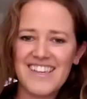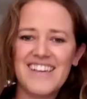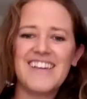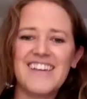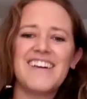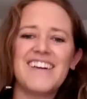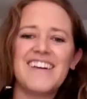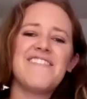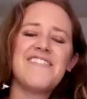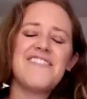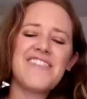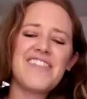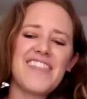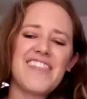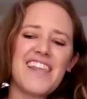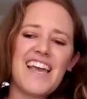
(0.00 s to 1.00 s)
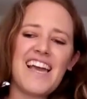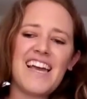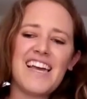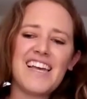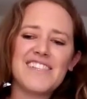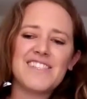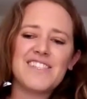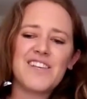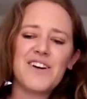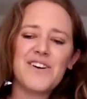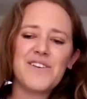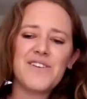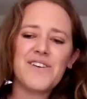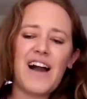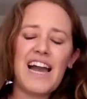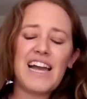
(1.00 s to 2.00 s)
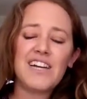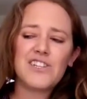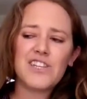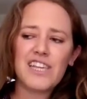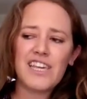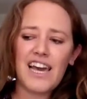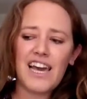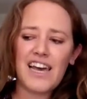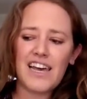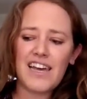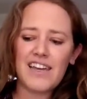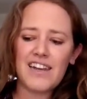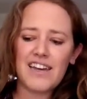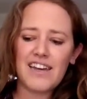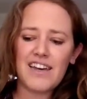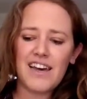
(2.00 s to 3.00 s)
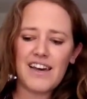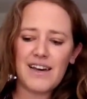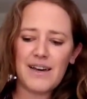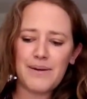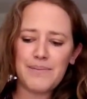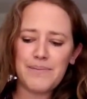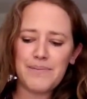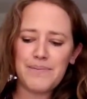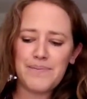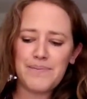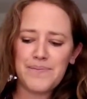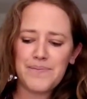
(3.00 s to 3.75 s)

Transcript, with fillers: Mm-hmm. And so I actually had, um,